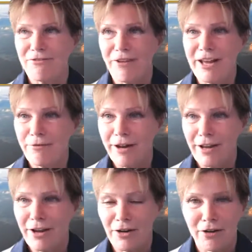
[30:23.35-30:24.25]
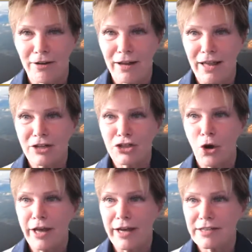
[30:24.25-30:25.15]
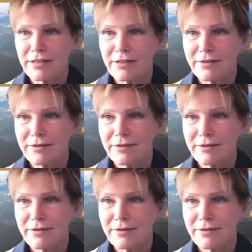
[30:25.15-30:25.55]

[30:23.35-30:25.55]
funny video. You'll enjoy it.